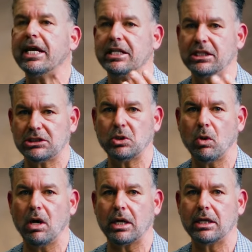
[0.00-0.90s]
me and this
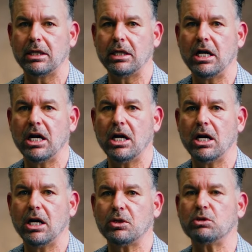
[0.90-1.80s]
dog
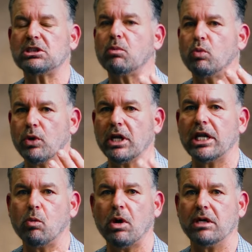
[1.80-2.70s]
do some
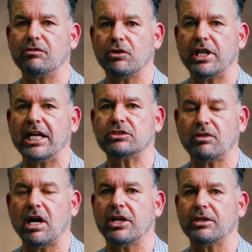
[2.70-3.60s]
really wonderful things
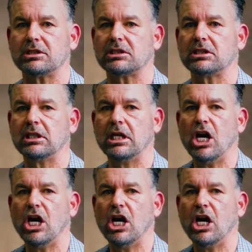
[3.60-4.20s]
for others.